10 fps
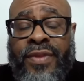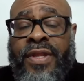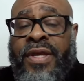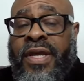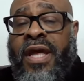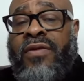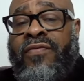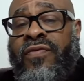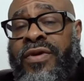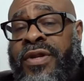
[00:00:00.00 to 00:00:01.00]
in
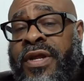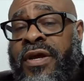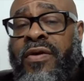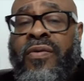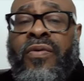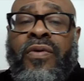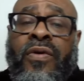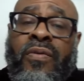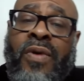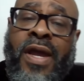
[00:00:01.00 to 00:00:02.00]
California. Now,
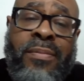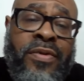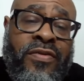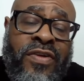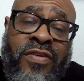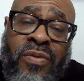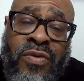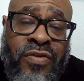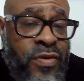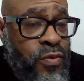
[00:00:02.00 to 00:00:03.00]
what happens is it
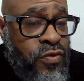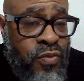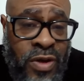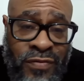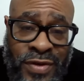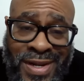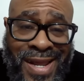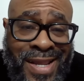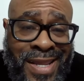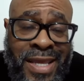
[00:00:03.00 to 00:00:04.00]
was a 12
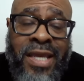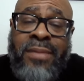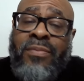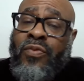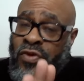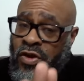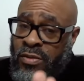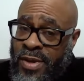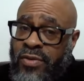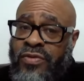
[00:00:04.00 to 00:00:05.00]
o'clock game, we're
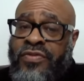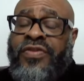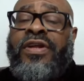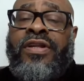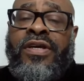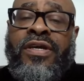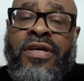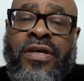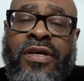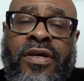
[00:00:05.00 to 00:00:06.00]
talking about on Sunday.
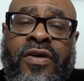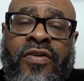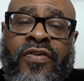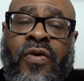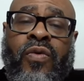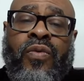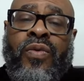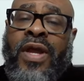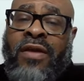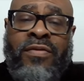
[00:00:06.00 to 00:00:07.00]
So
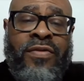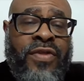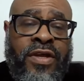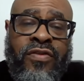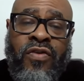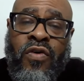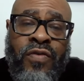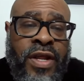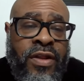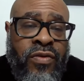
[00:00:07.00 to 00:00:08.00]
everything is
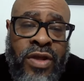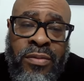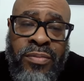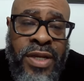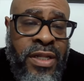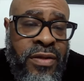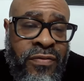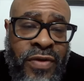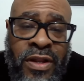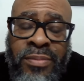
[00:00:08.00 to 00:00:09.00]
over. They do their media
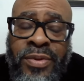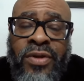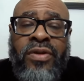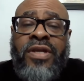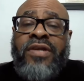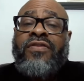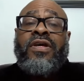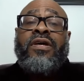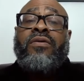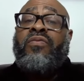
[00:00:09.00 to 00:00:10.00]
availabilities.
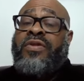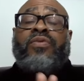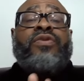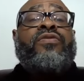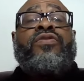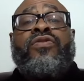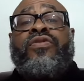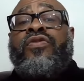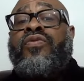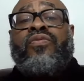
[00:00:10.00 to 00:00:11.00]
What do you
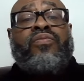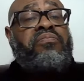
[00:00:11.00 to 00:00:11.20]
do?